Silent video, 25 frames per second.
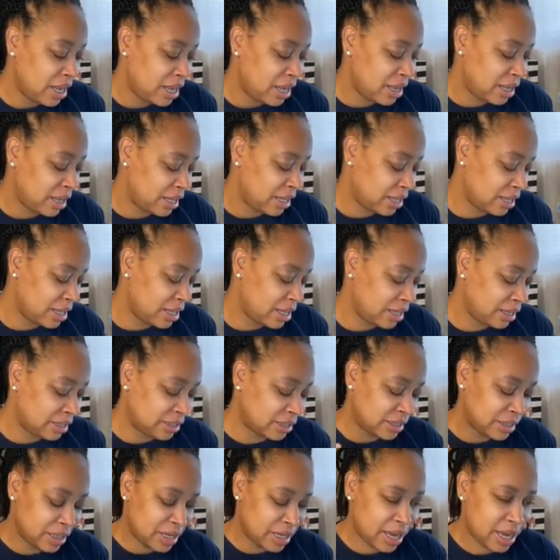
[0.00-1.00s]
And then
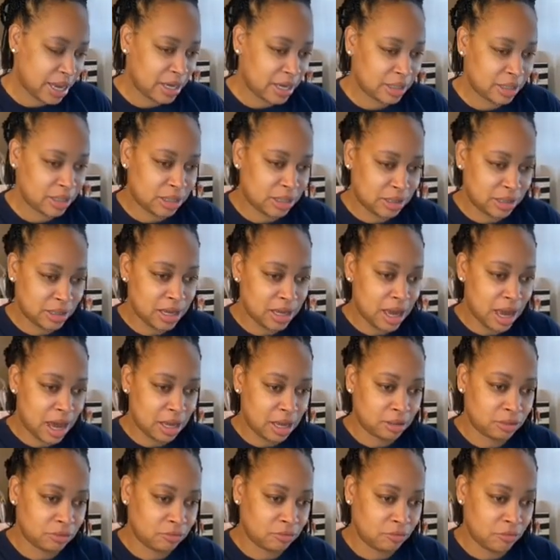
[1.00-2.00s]
today
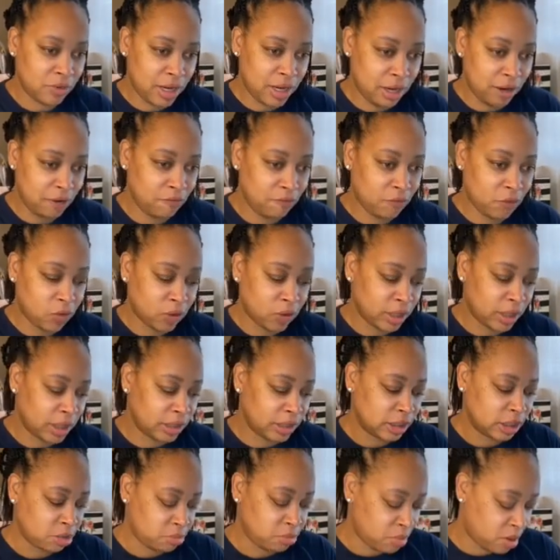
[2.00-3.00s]
I'll read for
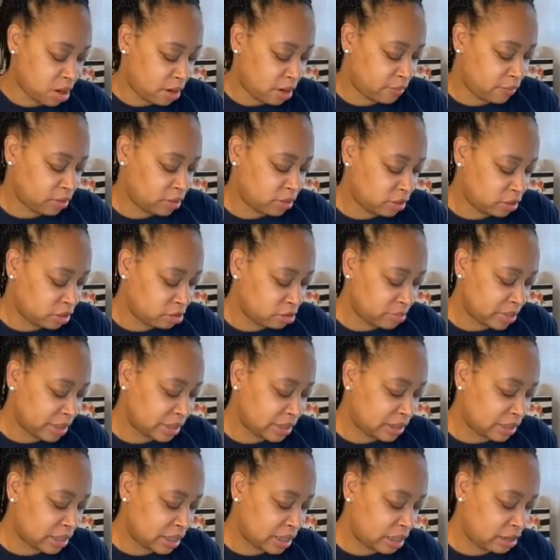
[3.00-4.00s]
tomorrow and do my
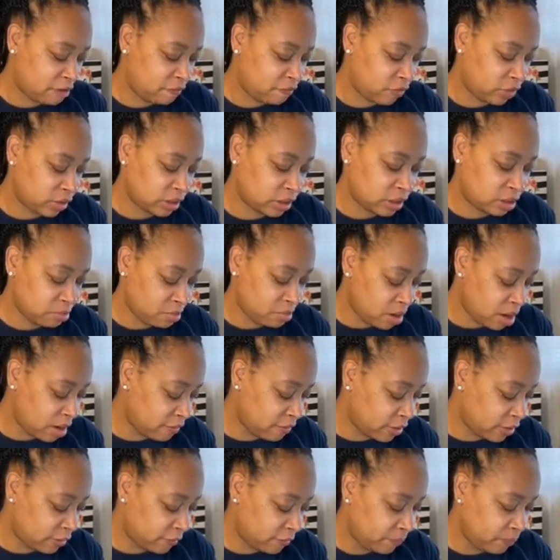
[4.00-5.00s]
study for
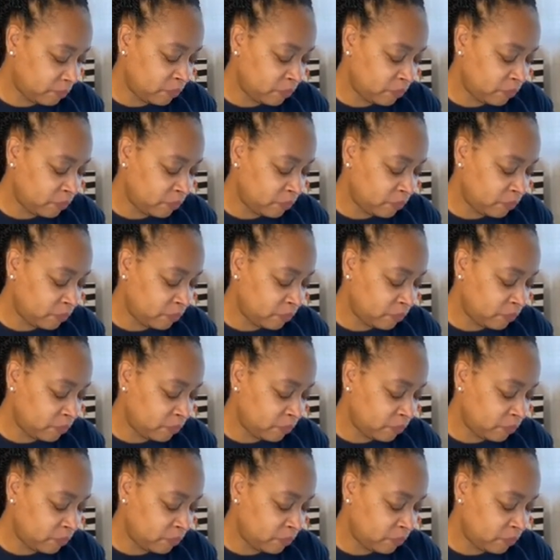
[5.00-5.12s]
tomorrow.